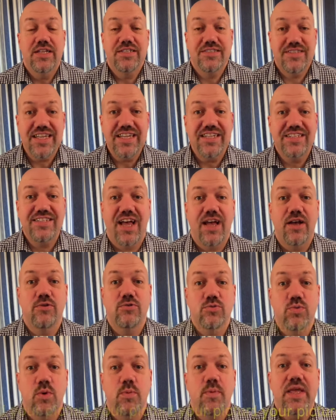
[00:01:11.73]

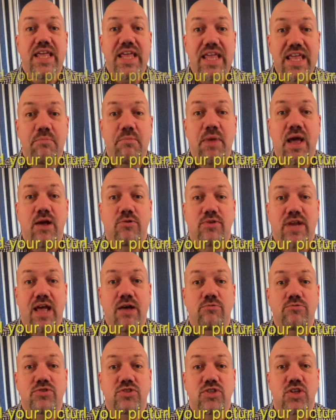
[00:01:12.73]
Details will be emailed
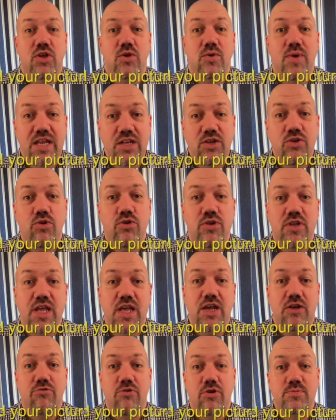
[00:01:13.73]
out to you in your
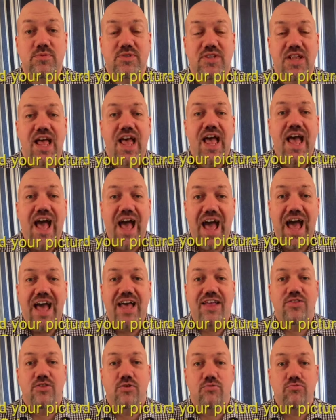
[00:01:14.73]
year groups
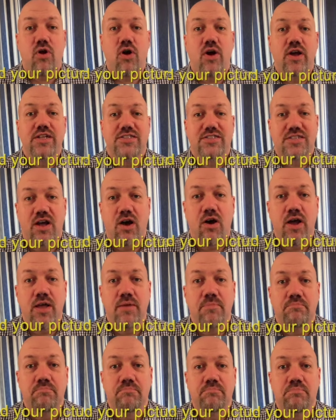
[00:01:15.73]
at the right time.